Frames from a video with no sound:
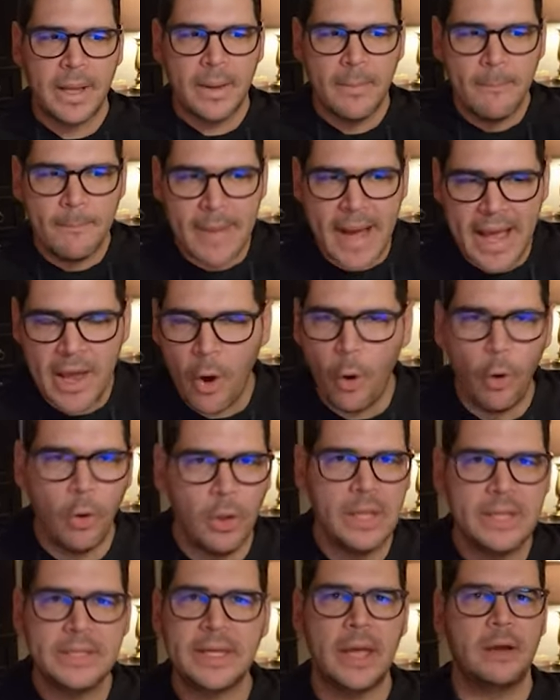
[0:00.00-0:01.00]
my
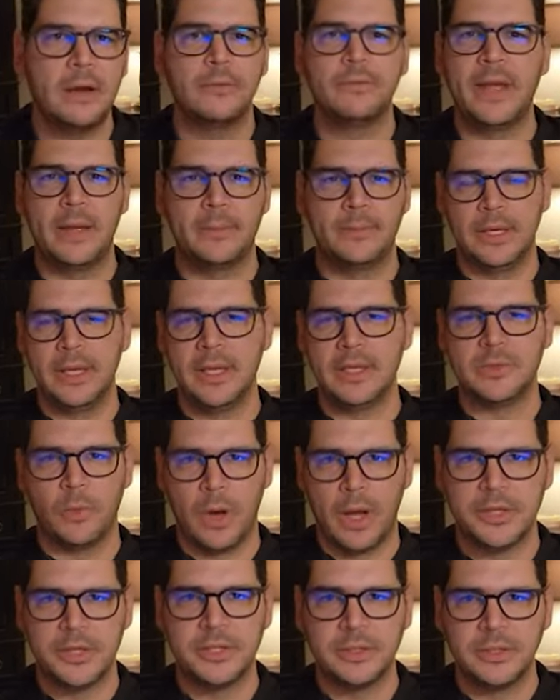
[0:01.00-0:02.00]
whole entire family is
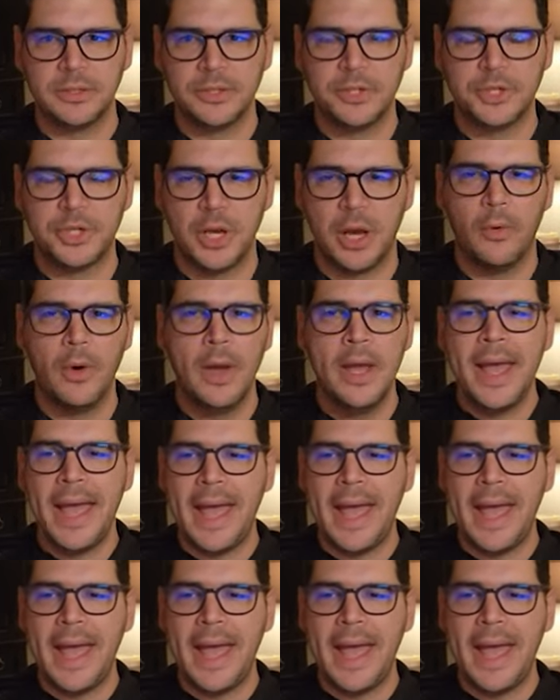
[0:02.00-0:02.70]
watching this show,